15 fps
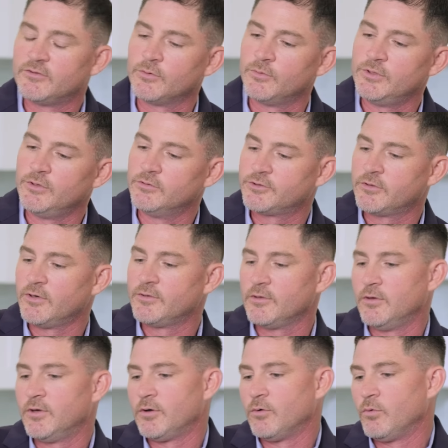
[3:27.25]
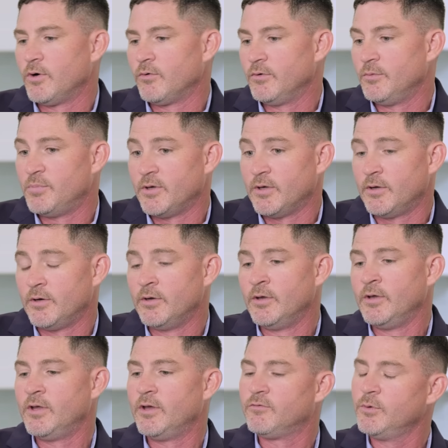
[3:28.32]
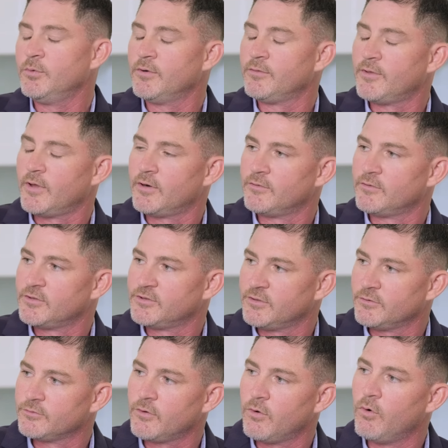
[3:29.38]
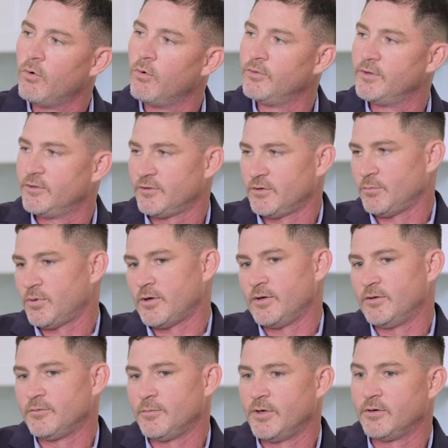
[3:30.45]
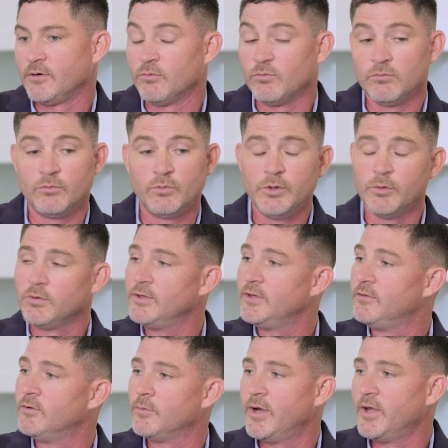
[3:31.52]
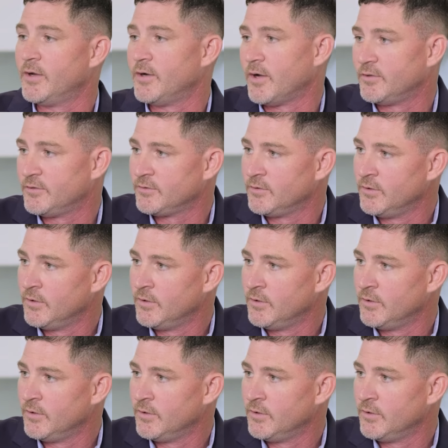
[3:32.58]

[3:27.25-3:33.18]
so when you start to look at where we've been, if we would have thought of ourselves only as an appliance maker, we were leading the way in iced.